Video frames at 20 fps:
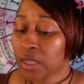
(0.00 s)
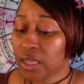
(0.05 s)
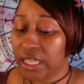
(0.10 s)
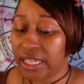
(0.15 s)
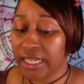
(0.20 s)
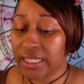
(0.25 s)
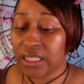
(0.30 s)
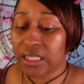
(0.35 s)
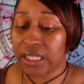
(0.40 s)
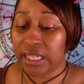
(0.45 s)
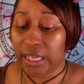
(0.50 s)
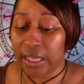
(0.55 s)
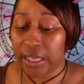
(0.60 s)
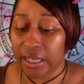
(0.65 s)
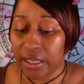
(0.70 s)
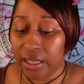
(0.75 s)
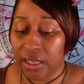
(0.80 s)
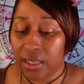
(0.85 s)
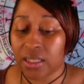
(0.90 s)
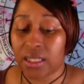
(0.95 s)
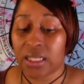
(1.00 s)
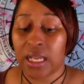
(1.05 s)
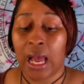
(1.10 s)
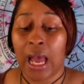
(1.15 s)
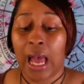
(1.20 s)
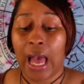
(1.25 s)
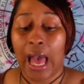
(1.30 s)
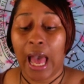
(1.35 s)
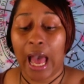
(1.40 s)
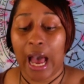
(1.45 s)
This is
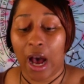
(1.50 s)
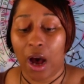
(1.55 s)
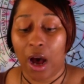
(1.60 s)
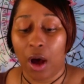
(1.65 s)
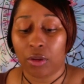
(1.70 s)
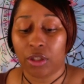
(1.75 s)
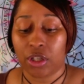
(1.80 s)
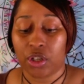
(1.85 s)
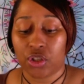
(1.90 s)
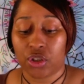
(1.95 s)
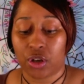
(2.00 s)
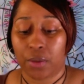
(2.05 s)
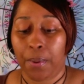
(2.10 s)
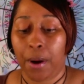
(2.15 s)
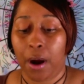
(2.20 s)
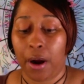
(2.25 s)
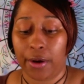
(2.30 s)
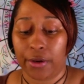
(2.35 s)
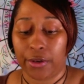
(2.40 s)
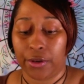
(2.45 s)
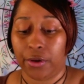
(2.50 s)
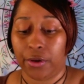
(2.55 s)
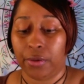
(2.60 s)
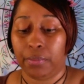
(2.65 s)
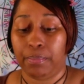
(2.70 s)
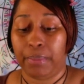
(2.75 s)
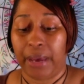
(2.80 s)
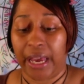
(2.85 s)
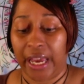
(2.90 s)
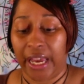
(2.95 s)
how does your
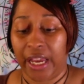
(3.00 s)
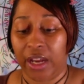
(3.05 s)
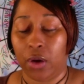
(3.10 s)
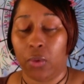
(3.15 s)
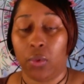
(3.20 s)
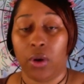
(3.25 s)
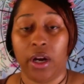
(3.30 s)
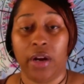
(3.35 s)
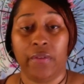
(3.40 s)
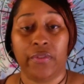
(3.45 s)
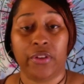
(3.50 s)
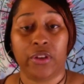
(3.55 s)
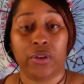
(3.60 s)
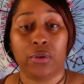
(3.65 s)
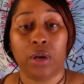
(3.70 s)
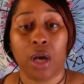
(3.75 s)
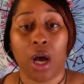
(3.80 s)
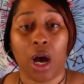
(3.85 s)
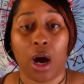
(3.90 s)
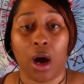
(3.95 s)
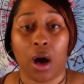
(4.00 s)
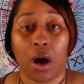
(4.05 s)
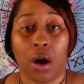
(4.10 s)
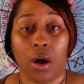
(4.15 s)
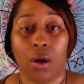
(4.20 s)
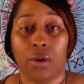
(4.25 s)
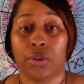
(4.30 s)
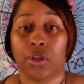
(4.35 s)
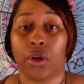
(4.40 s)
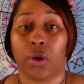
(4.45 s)
partner, bae, or whatever you
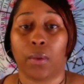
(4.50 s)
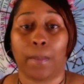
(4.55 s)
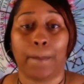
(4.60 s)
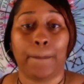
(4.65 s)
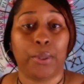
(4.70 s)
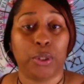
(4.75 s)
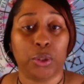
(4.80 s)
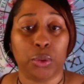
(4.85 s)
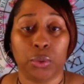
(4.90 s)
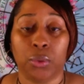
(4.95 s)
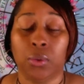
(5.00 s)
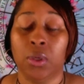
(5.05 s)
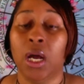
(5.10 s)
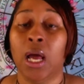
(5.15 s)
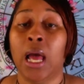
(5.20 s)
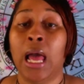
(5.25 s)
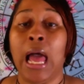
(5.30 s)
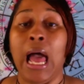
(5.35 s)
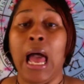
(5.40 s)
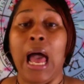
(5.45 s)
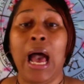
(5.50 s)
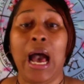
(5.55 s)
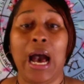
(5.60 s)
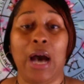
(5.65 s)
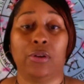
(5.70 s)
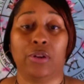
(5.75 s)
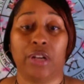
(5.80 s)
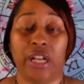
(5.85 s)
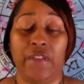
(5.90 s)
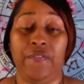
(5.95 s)
call your boo,
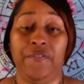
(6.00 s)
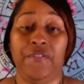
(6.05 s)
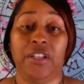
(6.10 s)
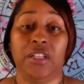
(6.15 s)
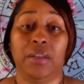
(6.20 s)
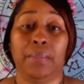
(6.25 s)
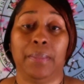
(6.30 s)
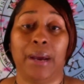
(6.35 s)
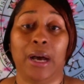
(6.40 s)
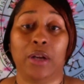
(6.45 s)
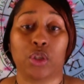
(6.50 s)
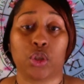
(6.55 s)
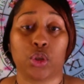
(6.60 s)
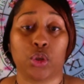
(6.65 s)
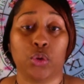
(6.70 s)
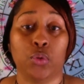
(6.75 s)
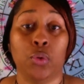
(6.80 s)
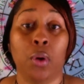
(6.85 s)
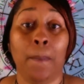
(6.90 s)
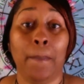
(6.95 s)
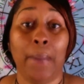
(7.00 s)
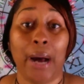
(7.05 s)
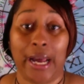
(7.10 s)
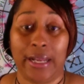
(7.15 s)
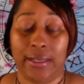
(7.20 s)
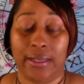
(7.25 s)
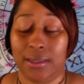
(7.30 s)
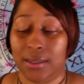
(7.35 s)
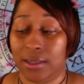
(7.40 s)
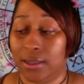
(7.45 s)
how do they feel about you,
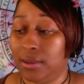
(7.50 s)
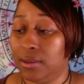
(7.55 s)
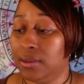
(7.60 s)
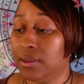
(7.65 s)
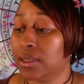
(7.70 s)
Pisces?